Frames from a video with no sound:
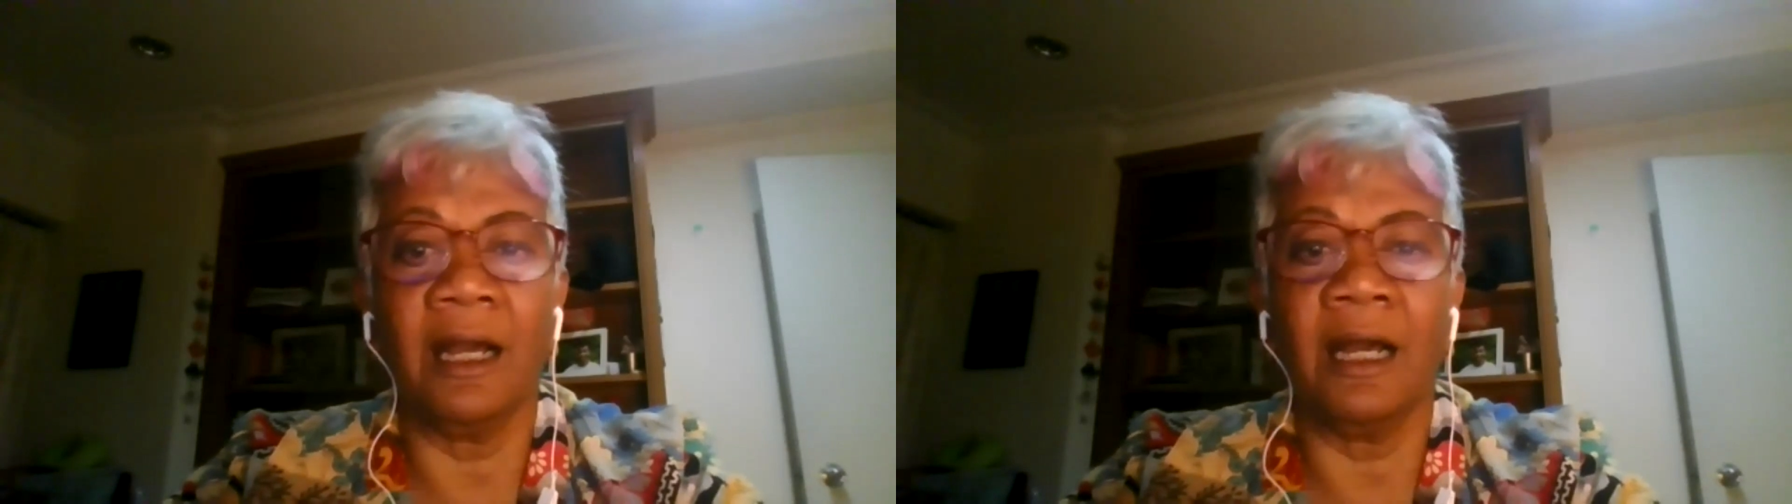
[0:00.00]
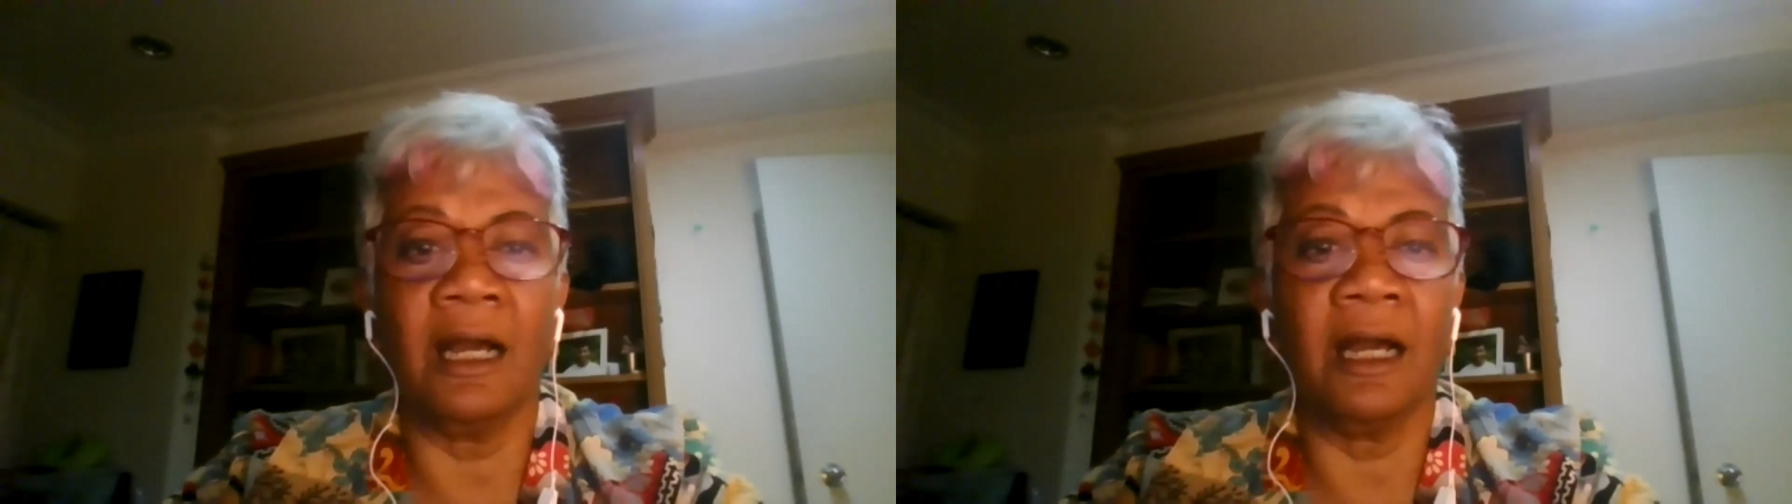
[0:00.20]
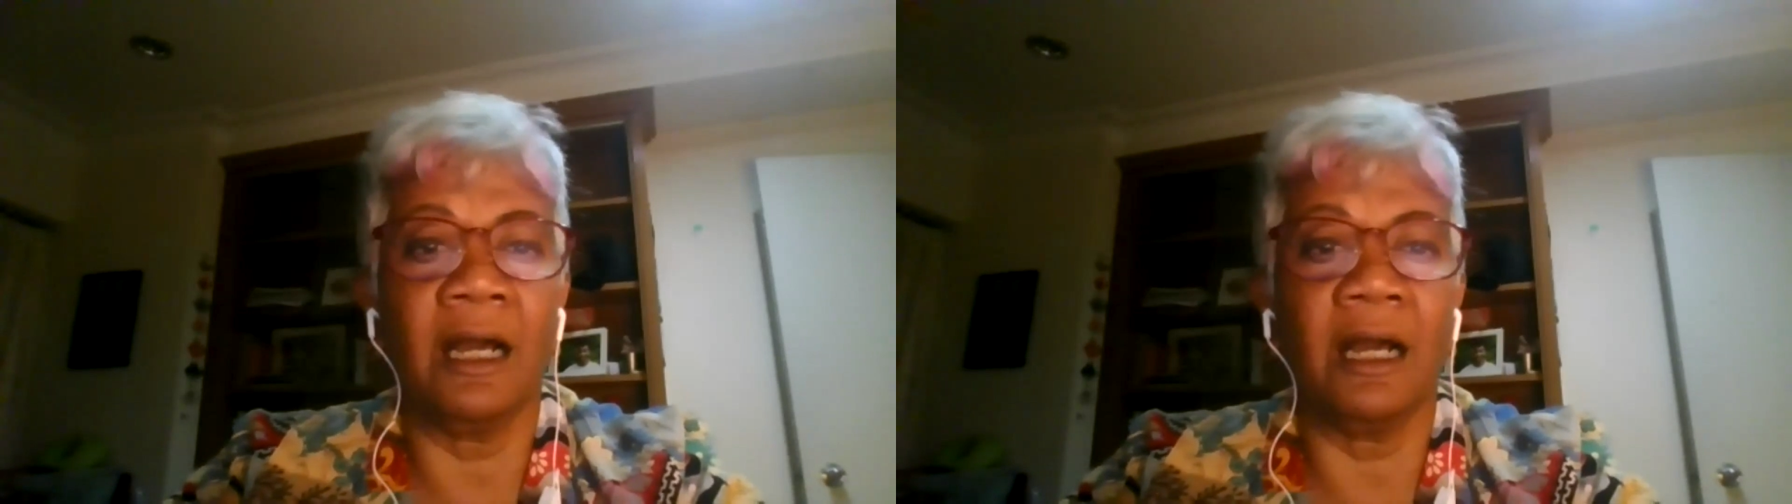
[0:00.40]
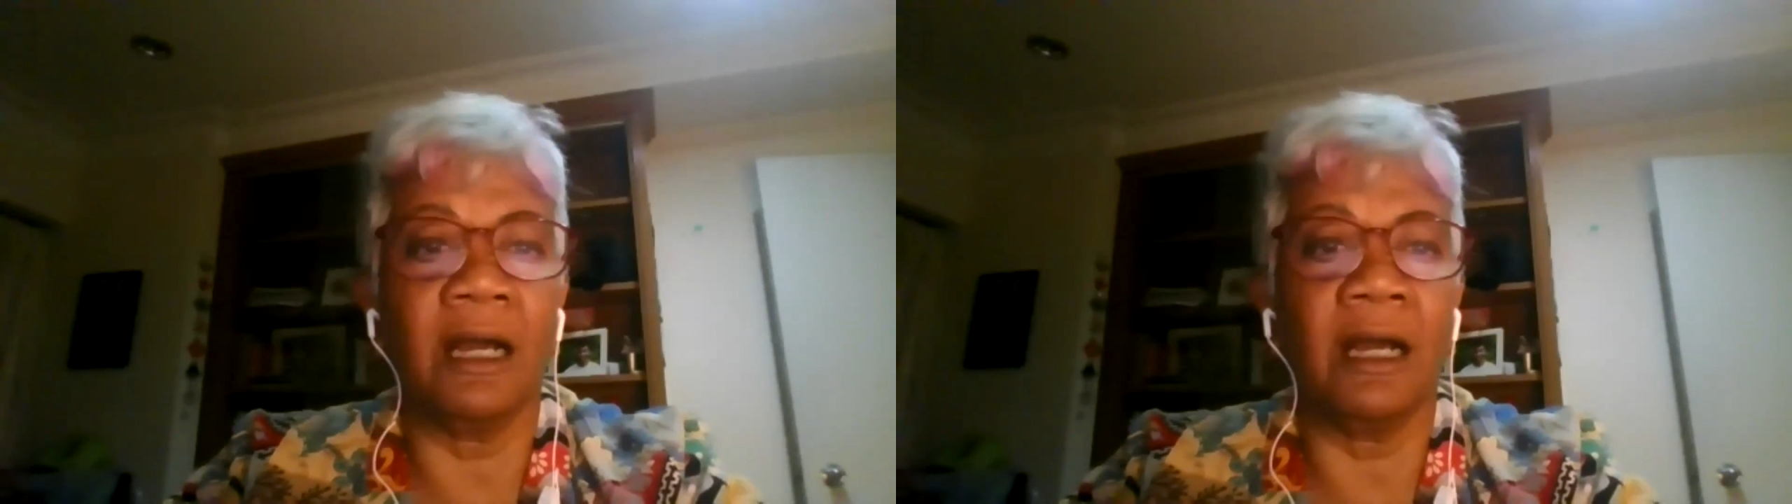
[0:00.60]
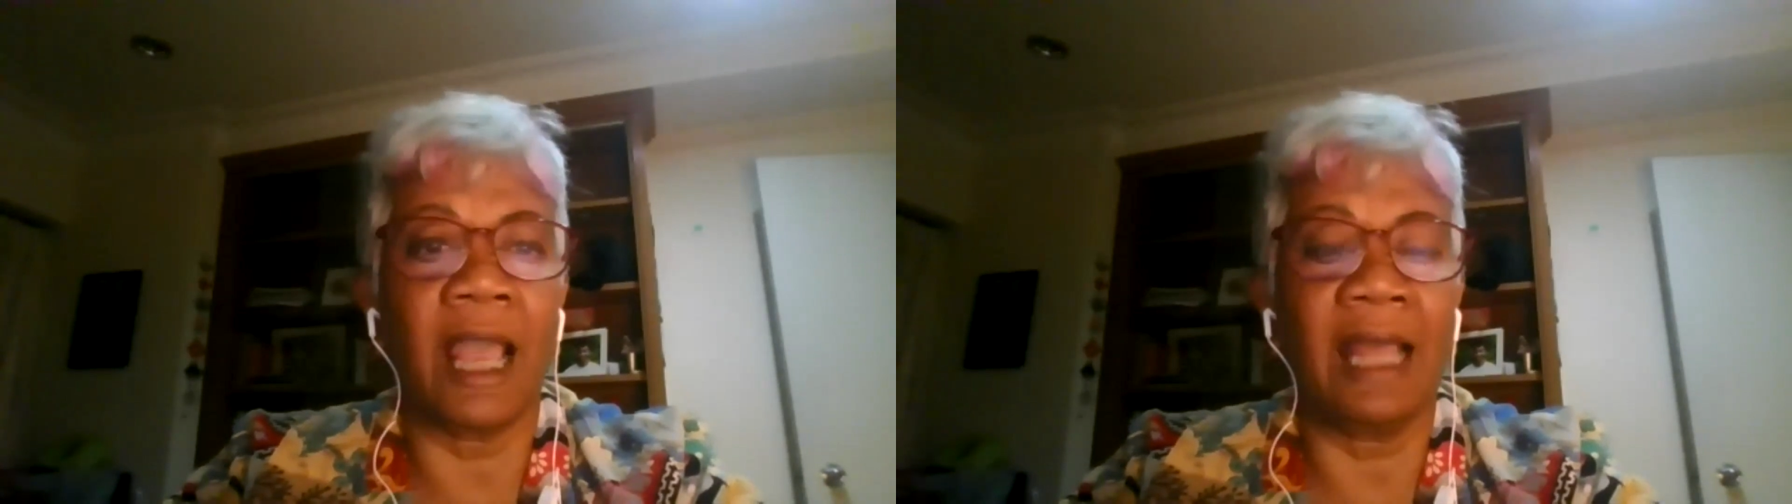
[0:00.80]

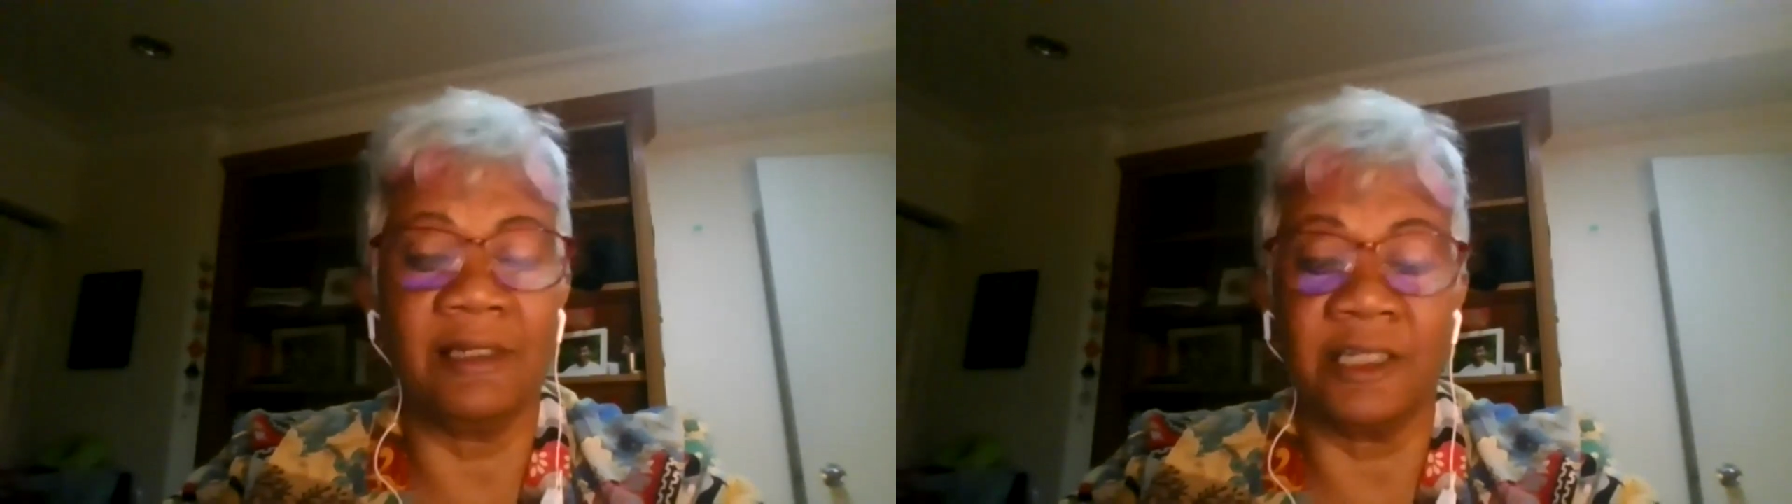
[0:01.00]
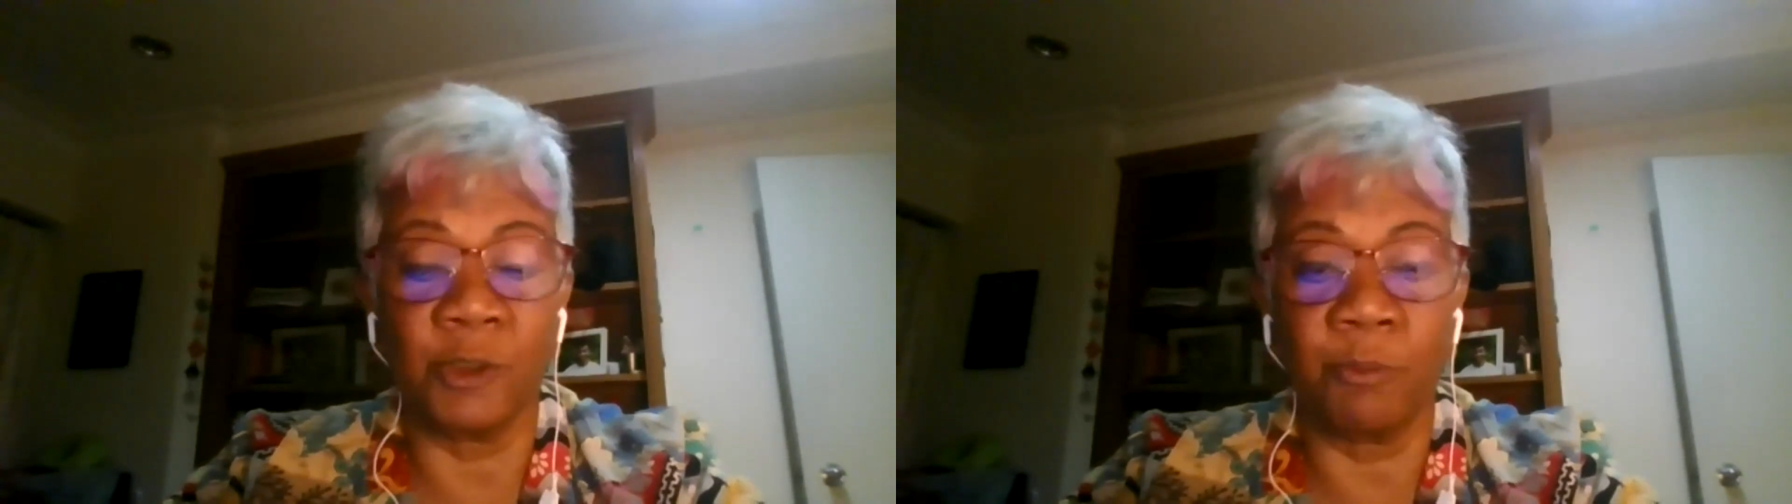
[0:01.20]
and